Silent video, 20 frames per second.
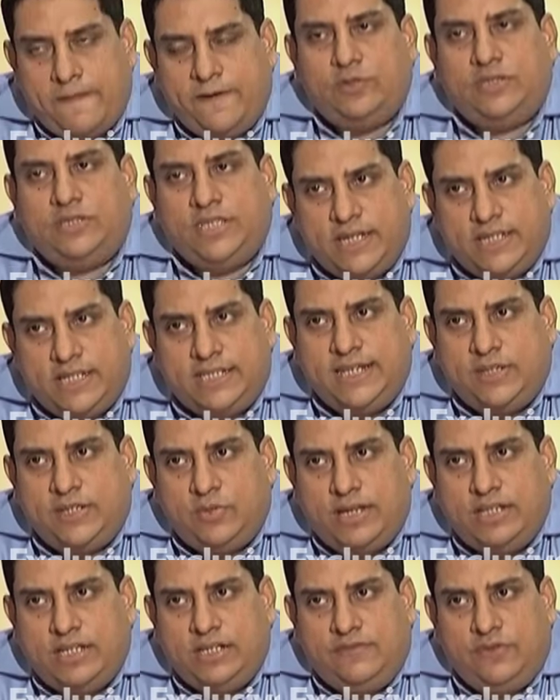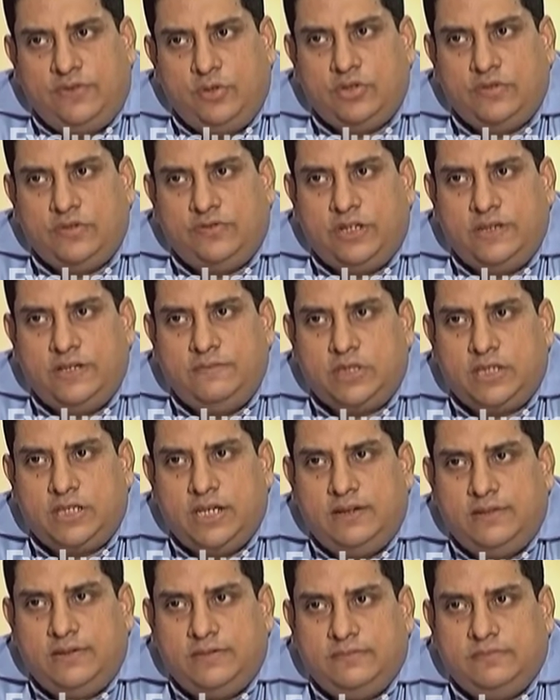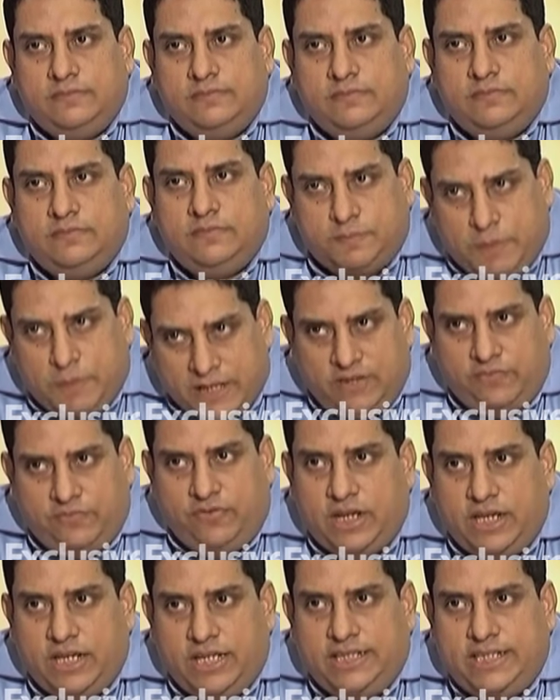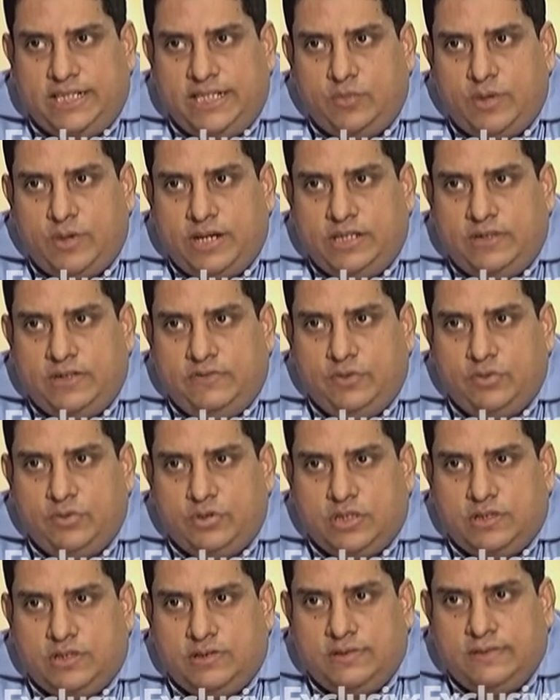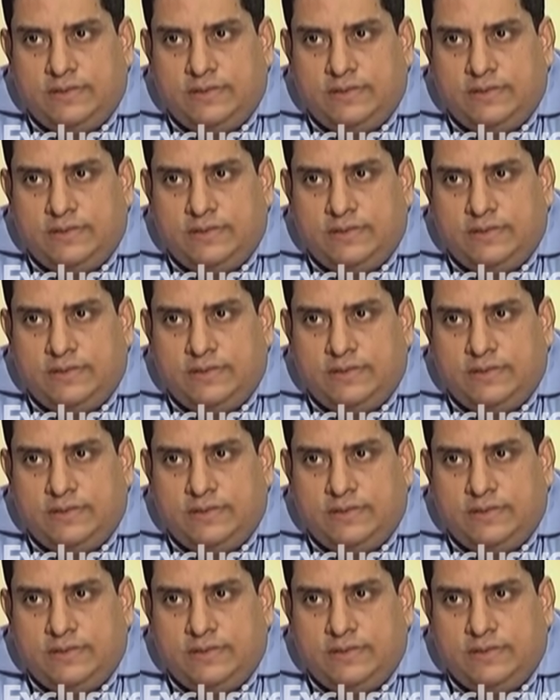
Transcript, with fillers: Do you see a T twenty future for him still? Specifically T twenty future?